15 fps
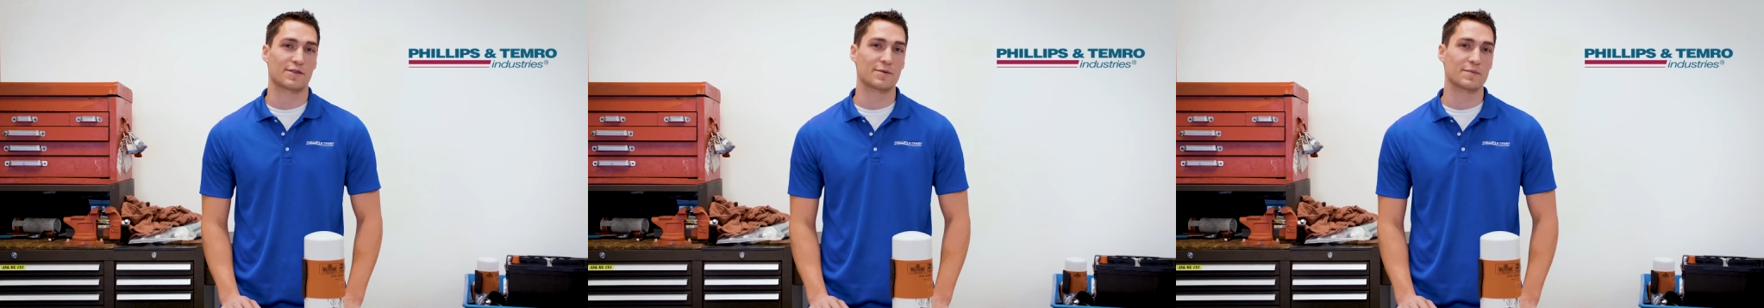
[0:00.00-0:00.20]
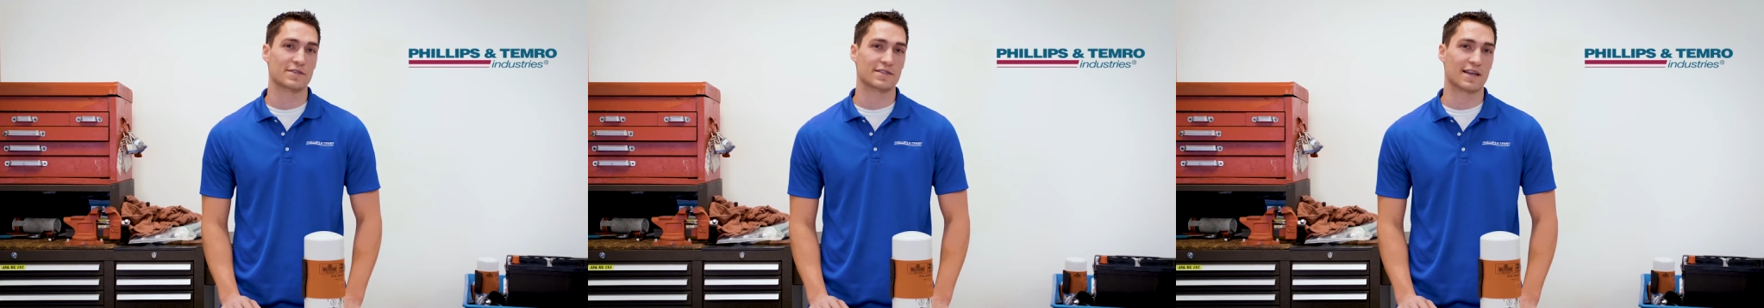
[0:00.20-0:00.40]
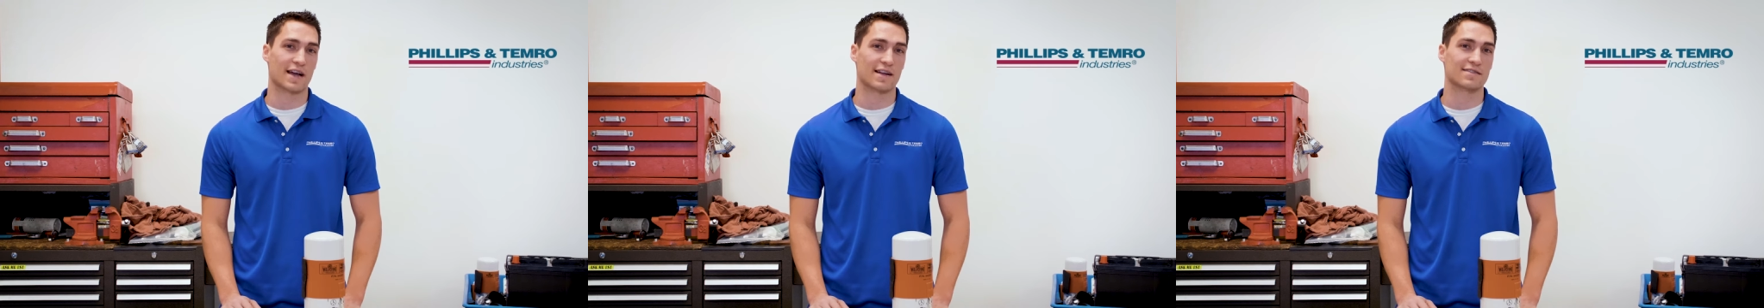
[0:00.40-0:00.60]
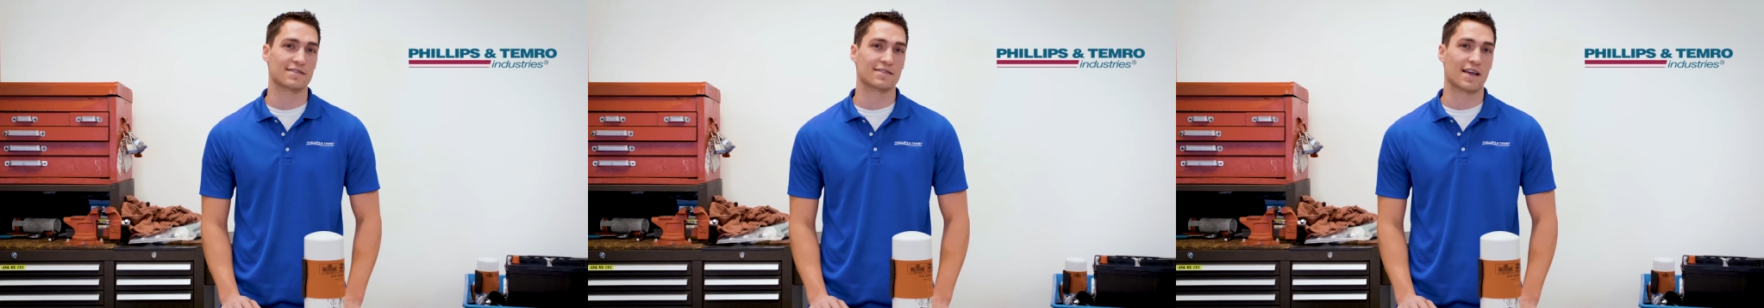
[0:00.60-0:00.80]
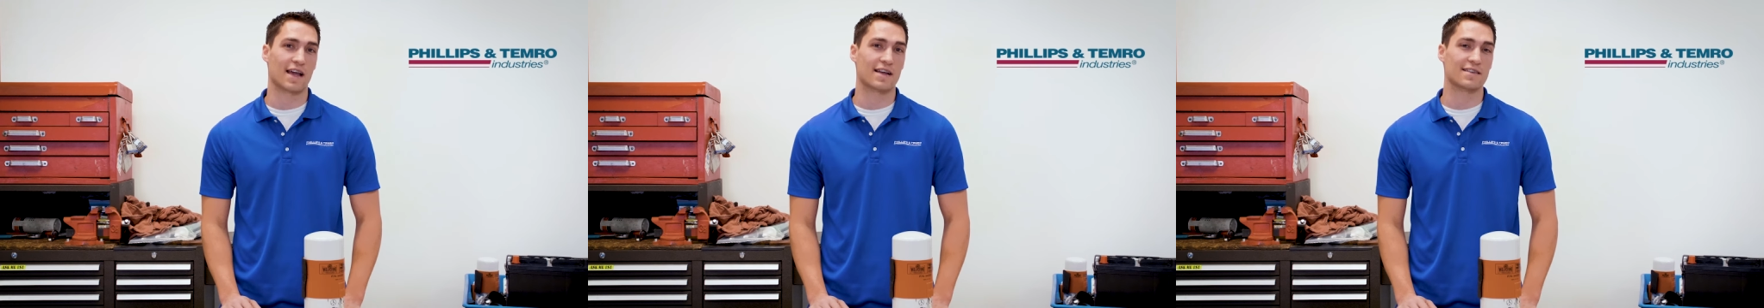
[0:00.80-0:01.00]

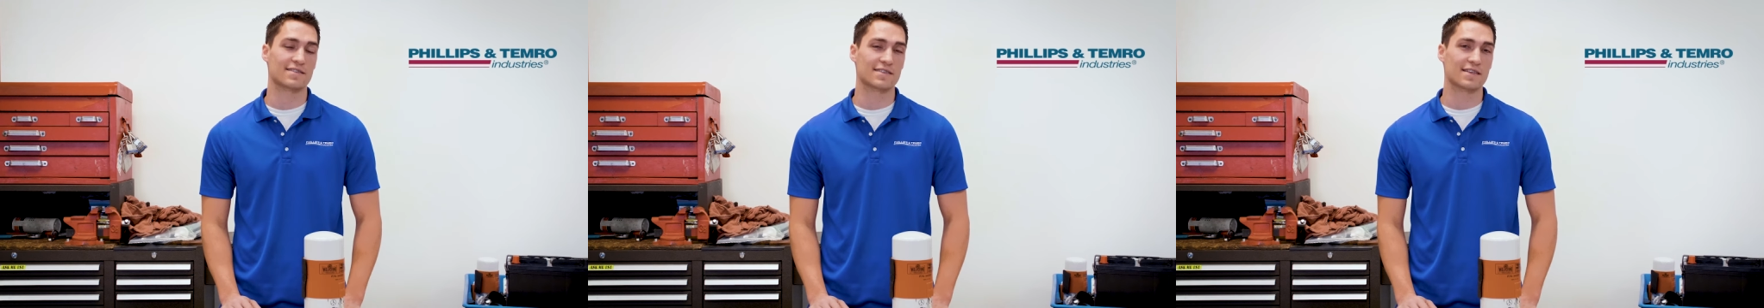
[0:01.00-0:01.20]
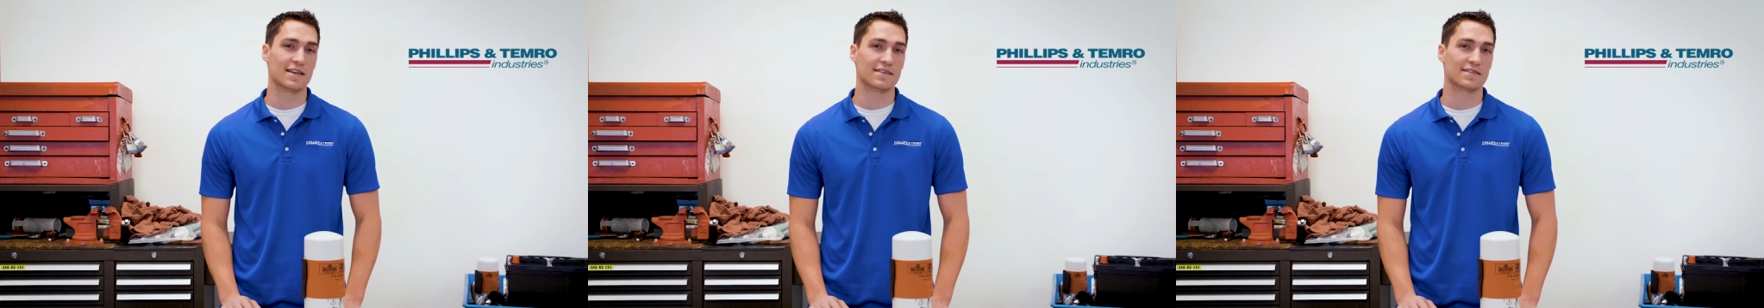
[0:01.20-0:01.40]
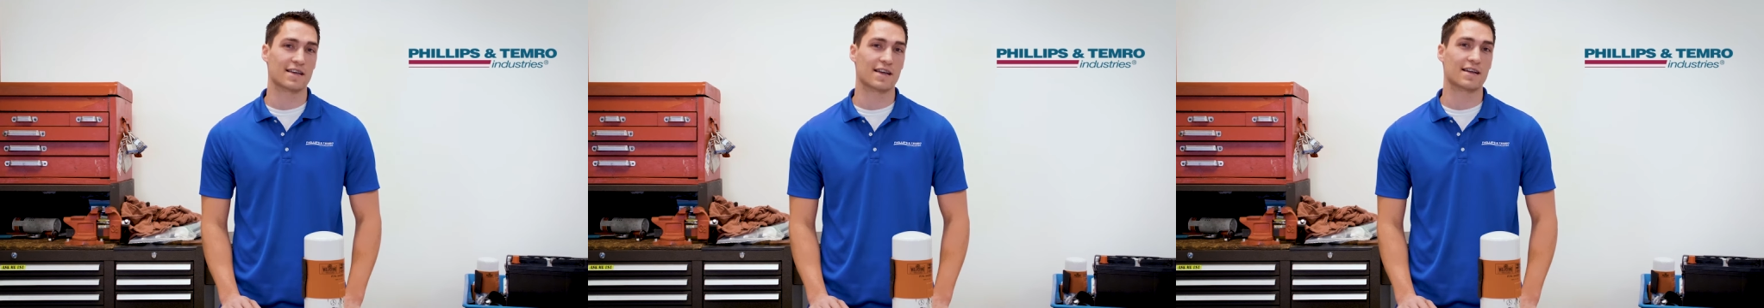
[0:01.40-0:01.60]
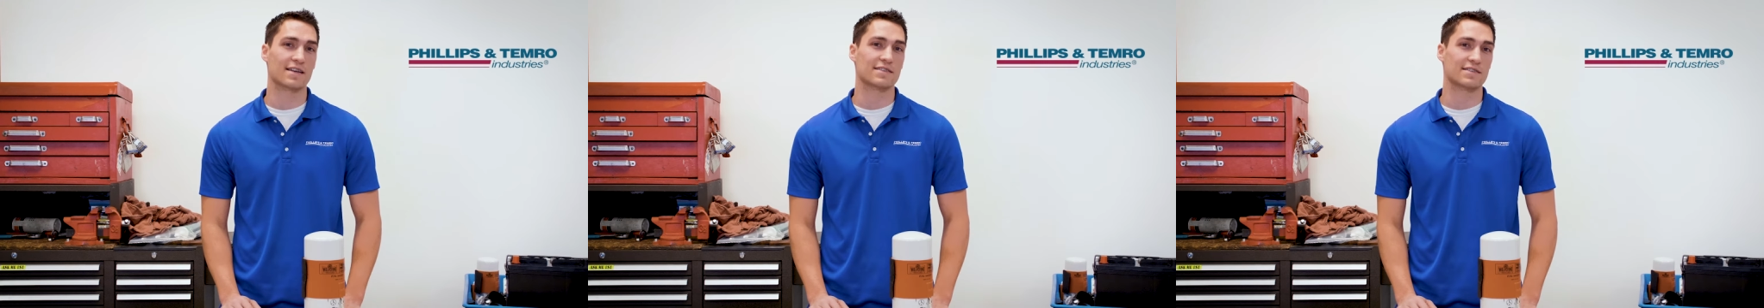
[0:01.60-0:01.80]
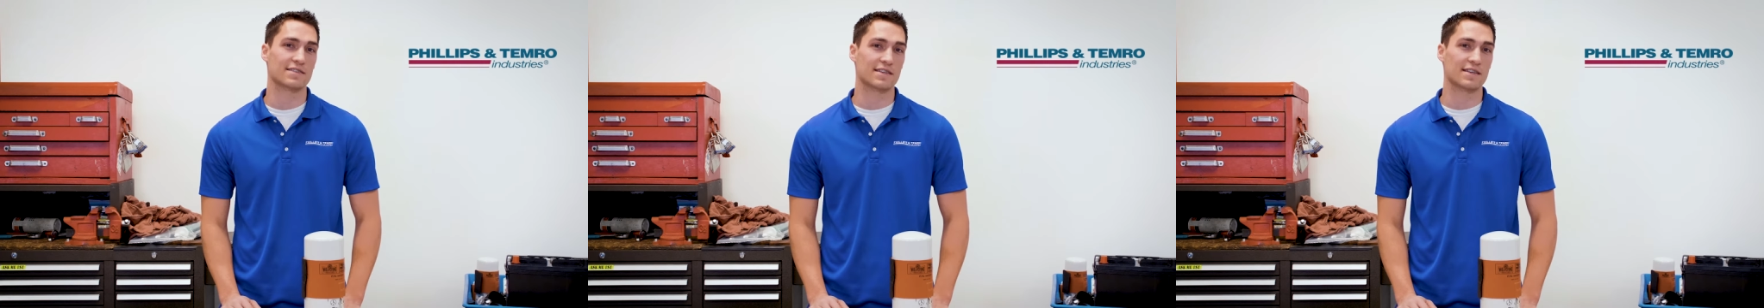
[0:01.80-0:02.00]
thermostats, and
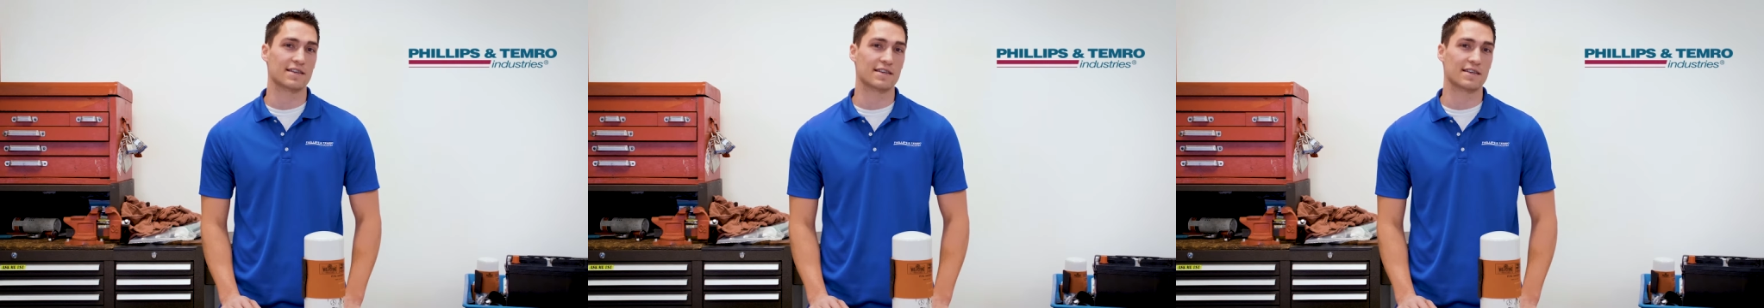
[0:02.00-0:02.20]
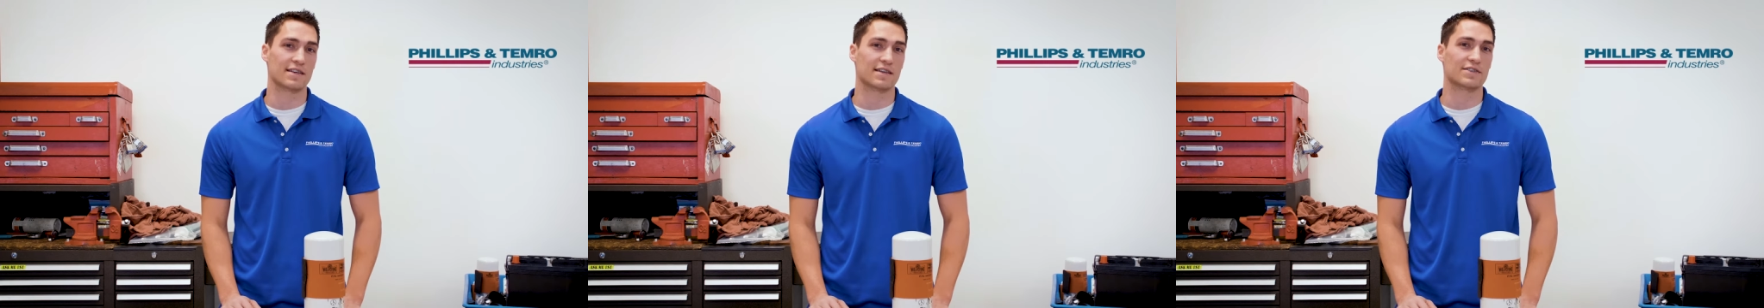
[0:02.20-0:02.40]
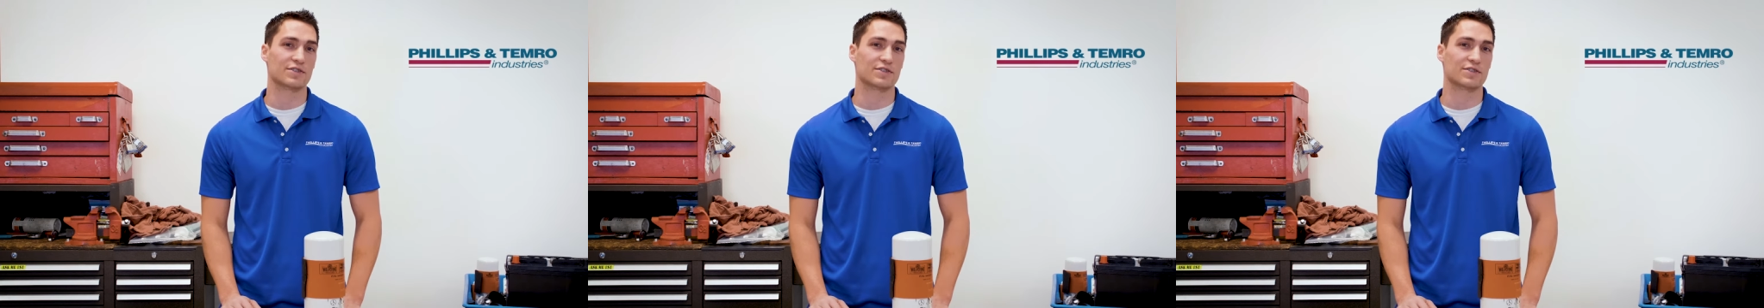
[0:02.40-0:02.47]
CSA CE